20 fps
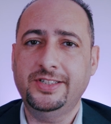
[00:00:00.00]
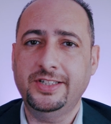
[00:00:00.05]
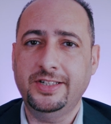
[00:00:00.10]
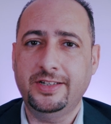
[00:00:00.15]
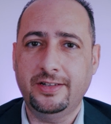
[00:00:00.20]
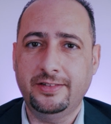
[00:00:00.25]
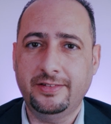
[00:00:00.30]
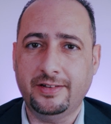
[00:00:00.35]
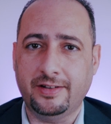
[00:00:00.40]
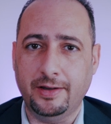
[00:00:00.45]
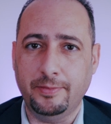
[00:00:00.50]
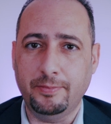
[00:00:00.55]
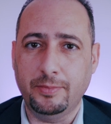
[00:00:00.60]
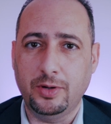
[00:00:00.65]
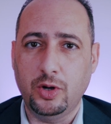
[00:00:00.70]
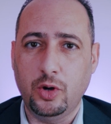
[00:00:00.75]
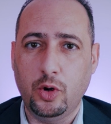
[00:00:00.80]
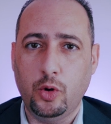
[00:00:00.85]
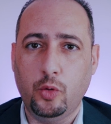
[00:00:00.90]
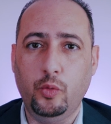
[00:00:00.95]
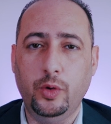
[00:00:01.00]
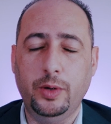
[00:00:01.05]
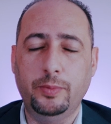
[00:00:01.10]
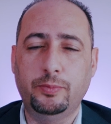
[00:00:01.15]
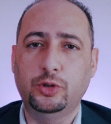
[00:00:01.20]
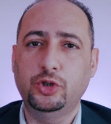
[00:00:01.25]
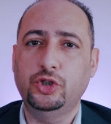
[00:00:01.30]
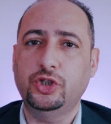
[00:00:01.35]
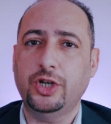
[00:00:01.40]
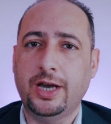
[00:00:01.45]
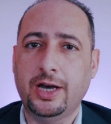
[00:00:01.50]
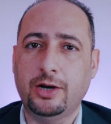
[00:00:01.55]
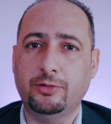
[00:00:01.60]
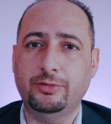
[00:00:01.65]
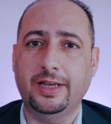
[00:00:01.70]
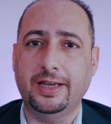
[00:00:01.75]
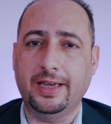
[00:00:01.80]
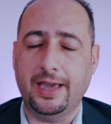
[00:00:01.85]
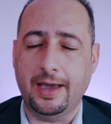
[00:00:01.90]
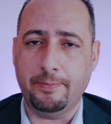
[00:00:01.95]
single time we push out
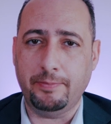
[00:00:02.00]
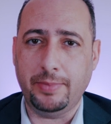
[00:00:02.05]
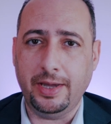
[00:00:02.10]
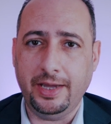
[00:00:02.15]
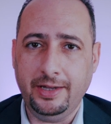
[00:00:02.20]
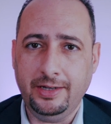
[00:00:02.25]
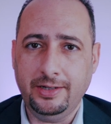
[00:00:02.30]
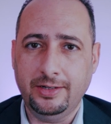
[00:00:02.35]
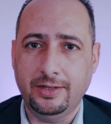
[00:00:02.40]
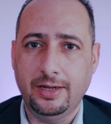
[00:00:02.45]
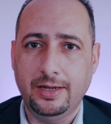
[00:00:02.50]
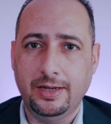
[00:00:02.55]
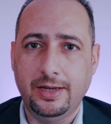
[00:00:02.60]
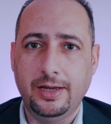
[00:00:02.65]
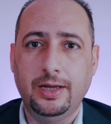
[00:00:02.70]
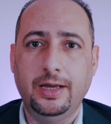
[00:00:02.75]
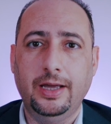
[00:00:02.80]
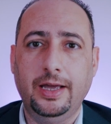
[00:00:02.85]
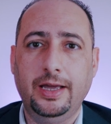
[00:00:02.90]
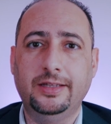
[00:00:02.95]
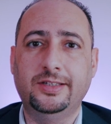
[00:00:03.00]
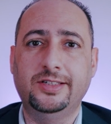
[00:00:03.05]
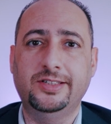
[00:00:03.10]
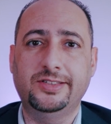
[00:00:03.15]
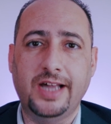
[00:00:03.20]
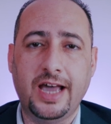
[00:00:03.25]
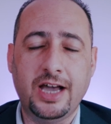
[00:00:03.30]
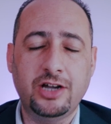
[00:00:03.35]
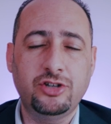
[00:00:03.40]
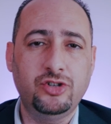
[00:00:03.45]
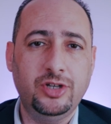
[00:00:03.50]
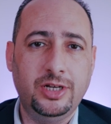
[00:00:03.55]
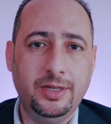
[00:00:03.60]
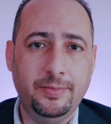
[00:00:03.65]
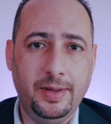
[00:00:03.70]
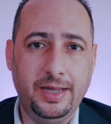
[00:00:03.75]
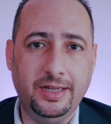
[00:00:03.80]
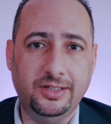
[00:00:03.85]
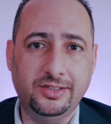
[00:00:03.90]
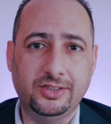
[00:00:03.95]
a campaign, it is actually
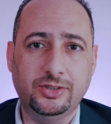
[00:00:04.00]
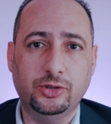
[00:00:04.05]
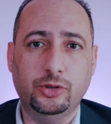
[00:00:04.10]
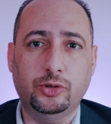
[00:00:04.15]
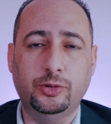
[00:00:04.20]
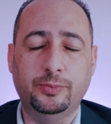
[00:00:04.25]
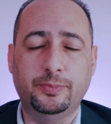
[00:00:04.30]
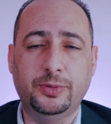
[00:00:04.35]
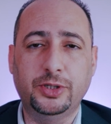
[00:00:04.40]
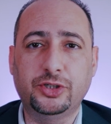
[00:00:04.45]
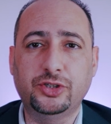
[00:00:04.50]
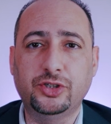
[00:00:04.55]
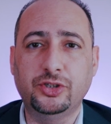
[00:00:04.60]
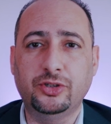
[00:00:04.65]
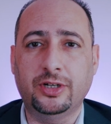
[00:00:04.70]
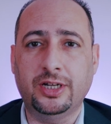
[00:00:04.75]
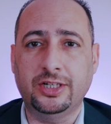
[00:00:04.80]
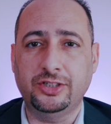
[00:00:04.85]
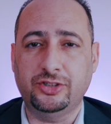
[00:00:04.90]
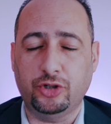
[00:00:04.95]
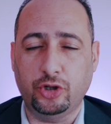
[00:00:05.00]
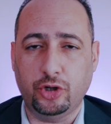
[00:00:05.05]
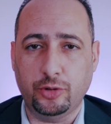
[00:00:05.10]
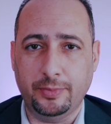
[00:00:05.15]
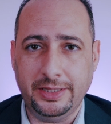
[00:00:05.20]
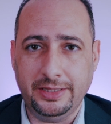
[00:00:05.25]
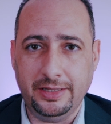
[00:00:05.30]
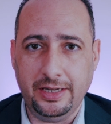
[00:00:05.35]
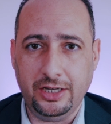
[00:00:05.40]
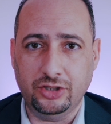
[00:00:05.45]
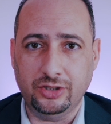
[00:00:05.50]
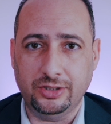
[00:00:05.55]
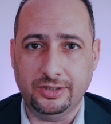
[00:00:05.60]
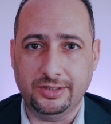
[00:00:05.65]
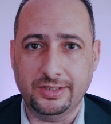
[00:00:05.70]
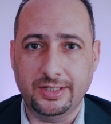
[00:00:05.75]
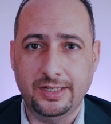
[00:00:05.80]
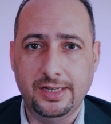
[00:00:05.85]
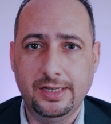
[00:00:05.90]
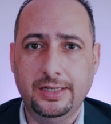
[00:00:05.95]
based on personalized
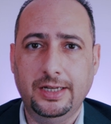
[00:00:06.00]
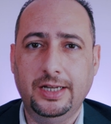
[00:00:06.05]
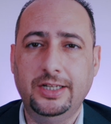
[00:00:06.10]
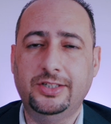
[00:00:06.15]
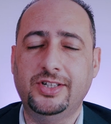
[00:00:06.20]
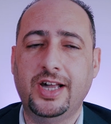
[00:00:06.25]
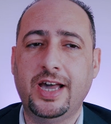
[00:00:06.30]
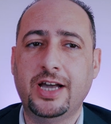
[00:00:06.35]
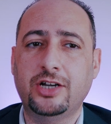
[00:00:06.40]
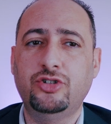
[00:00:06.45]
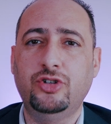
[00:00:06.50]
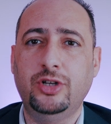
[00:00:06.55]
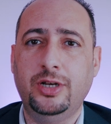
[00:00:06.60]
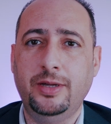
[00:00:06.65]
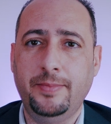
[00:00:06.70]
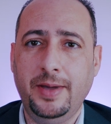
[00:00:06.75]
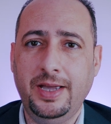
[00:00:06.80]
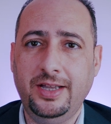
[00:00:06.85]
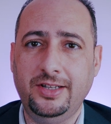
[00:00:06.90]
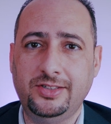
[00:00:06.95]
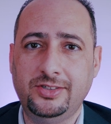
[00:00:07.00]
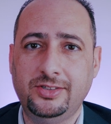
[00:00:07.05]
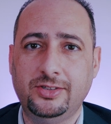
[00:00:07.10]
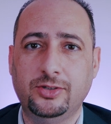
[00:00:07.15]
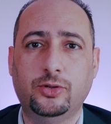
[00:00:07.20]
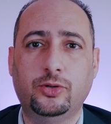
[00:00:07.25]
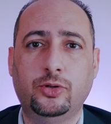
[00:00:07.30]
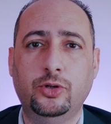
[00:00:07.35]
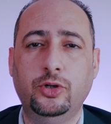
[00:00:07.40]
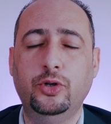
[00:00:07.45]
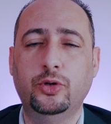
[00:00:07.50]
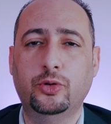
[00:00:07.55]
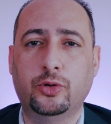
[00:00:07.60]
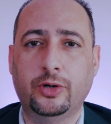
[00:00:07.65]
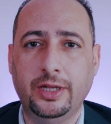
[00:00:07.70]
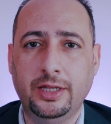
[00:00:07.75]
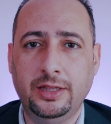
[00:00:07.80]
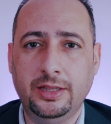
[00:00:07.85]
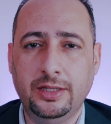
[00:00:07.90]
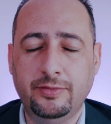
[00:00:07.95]
recommendations. It's actually based on
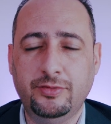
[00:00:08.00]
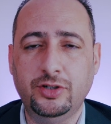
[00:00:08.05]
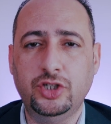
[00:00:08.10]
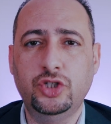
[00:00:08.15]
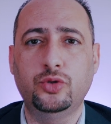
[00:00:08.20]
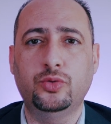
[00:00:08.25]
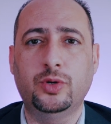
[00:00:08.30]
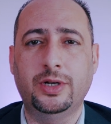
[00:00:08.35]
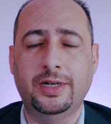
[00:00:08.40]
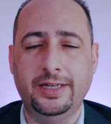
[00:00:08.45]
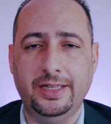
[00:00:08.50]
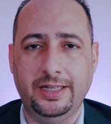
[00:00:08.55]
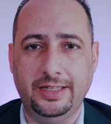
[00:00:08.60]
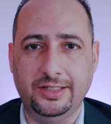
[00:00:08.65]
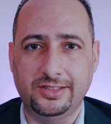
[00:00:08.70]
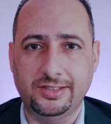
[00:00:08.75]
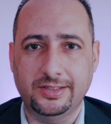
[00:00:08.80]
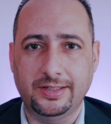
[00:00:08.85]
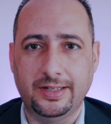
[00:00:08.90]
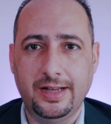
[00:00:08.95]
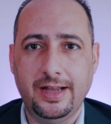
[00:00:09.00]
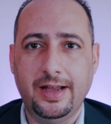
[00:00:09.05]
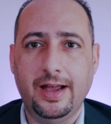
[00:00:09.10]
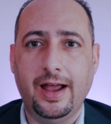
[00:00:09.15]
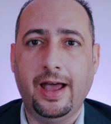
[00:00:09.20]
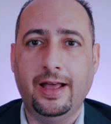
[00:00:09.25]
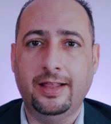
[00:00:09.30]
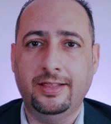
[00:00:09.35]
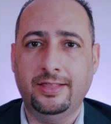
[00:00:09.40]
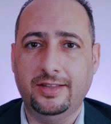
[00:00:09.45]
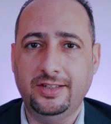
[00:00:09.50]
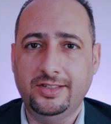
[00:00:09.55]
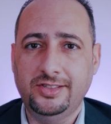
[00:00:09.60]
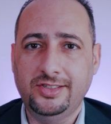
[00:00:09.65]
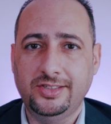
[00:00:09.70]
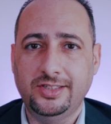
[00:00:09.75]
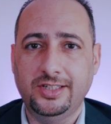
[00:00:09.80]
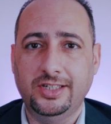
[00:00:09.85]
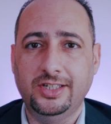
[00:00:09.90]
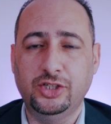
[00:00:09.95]
your individual needs. And
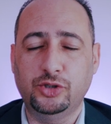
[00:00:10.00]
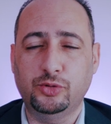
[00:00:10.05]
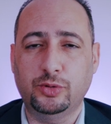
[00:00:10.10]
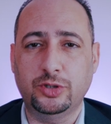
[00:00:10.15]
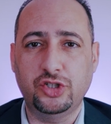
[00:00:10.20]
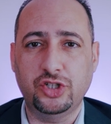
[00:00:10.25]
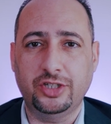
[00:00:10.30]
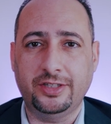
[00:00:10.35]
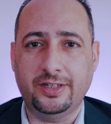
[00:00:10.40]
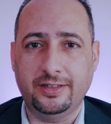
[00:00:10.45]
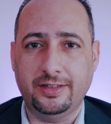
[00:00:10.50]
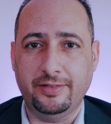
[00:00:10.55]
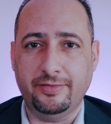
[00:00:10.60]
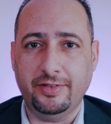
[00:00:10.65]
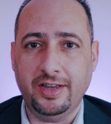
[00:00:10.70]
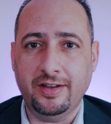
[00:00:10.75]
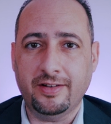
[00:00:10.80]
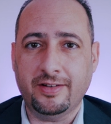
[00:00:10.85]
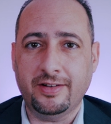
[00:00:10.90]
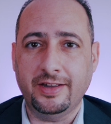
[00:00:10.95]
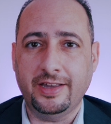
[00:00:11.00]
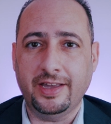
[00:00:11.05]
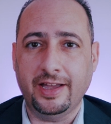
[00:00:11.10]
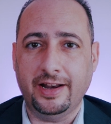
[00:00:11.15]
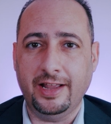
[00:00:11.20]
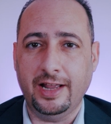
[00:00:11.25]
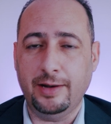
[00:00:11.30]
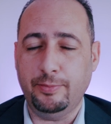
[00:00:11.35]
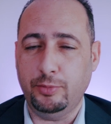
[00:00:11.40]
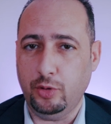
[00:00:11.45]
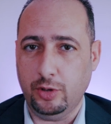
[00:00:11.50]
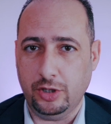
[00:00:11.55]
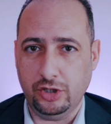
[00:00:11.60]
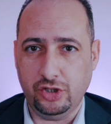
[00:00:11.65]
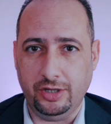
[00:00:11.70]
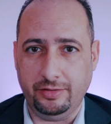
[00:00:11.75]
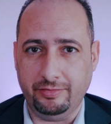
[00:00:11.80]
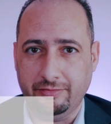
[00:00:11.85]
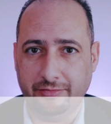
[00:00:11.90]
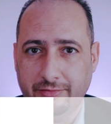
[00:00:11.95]
this is what generative AI can help you achieve.